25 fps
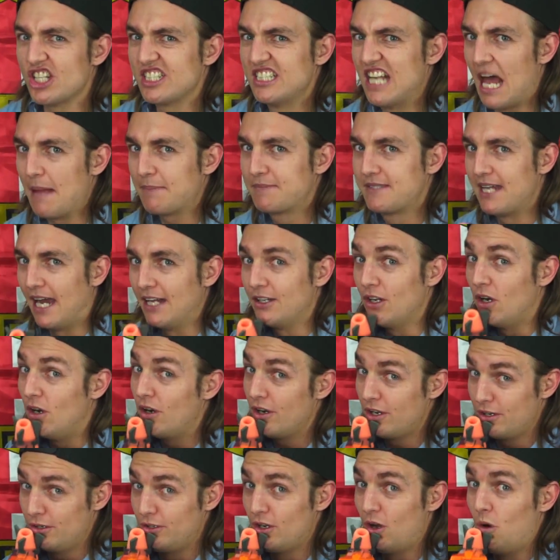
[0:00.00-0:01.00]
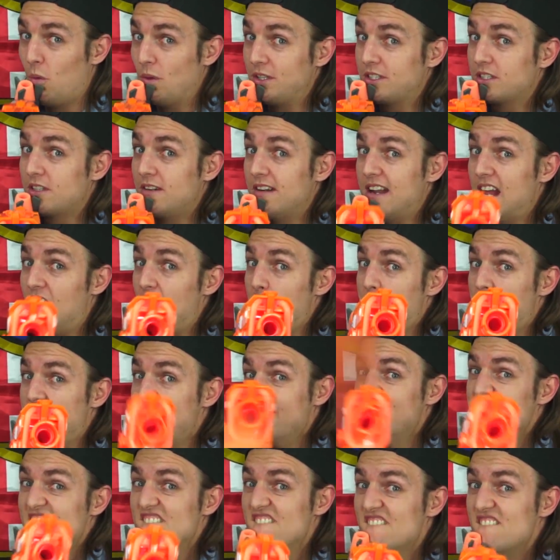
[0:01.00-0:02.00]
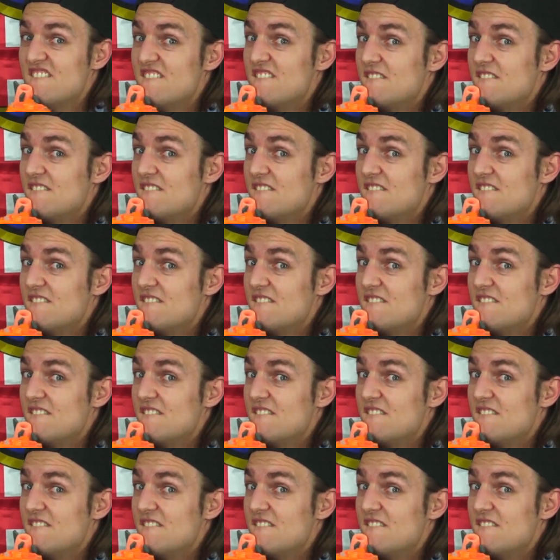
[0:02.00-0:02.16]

Snapchat, or you know what's gonna happen.